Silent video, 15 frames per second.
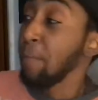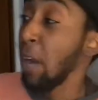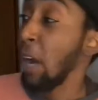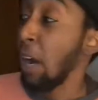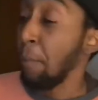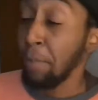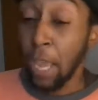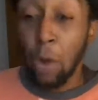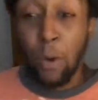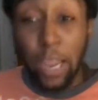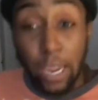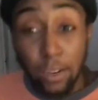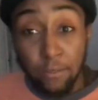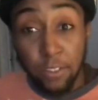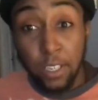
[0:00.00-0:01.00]
Um, now I
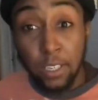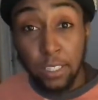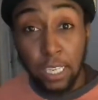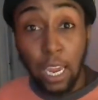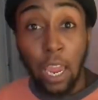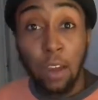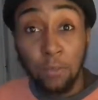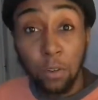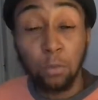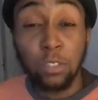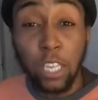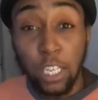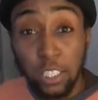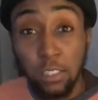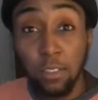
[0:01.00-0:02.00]
have this. I have
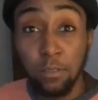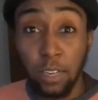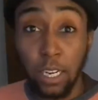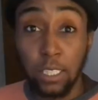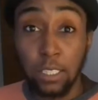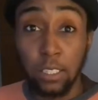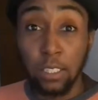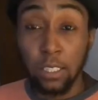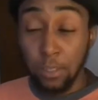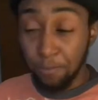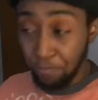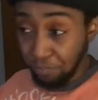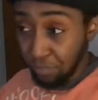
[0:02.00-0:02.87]
flotation devices.